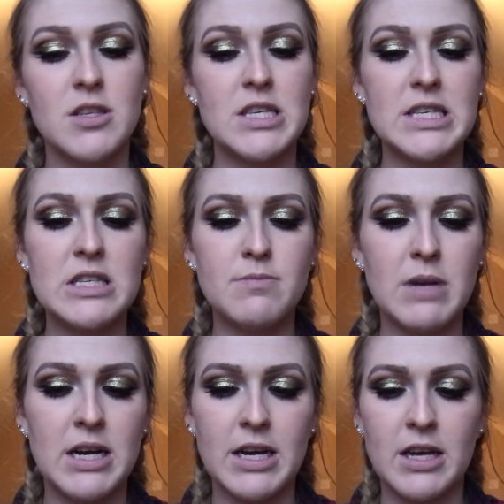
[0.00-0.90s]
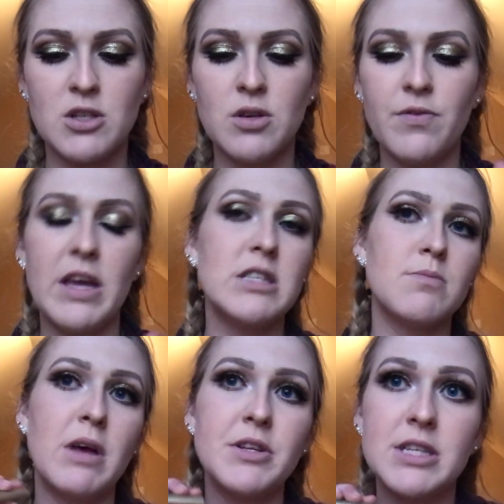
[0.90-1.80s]
So this is my Too
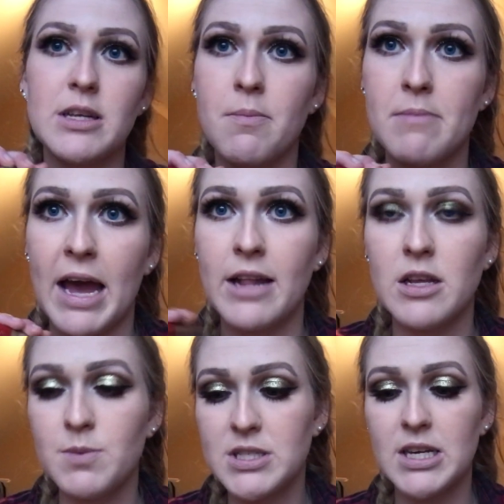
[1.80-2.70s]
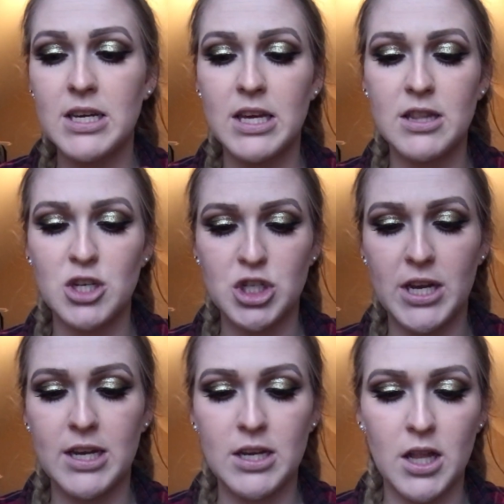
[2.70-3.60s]
Faced Melted Matte Lipstick in the
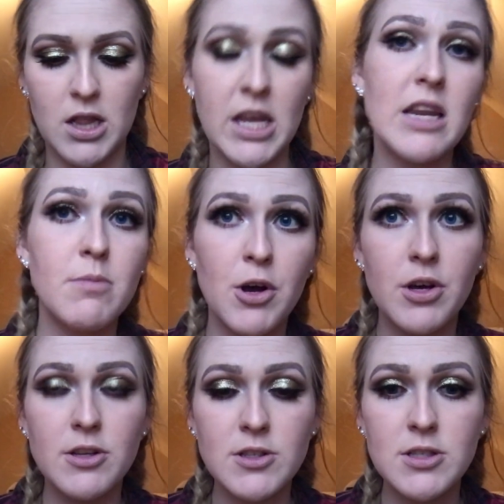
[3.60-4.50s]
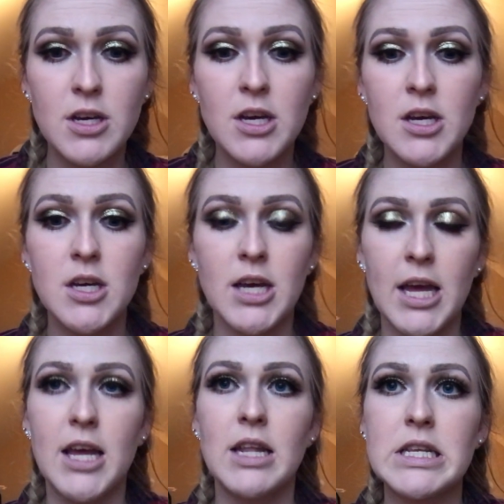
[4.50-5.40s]
shade Lady Balls.
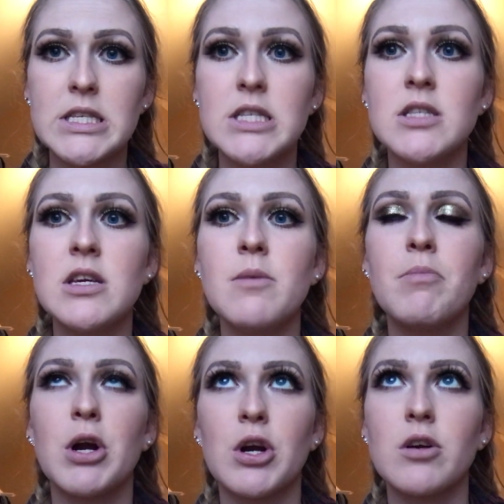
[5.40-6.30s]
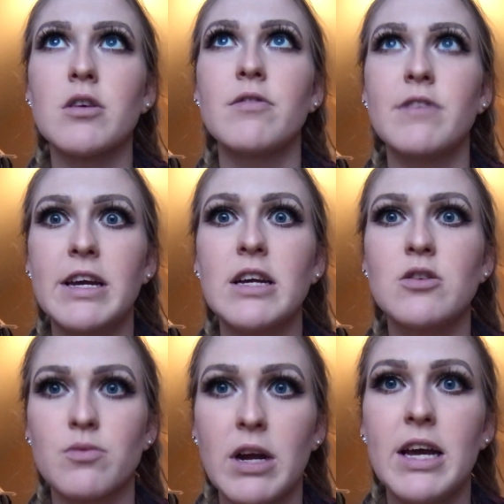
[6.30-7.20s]
And this is the perfect
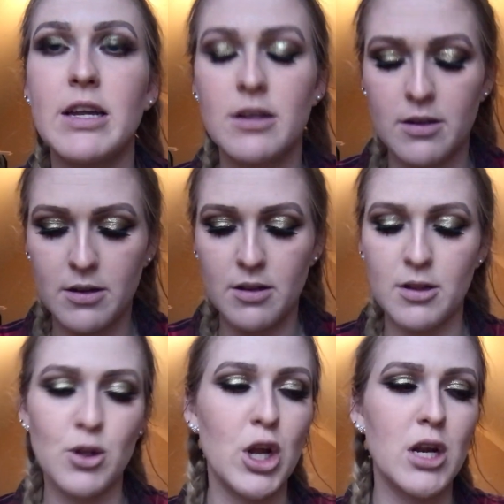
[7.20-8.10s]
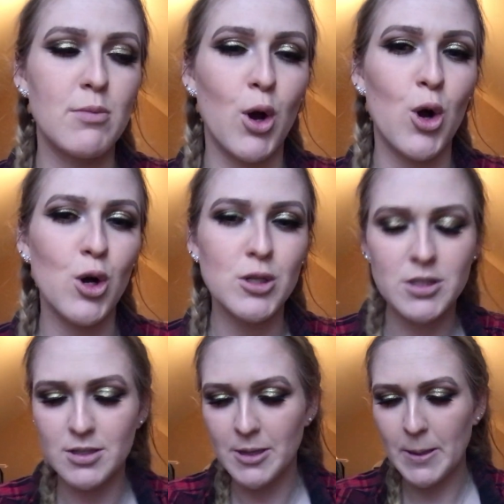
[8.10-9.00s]
red Lady Balls.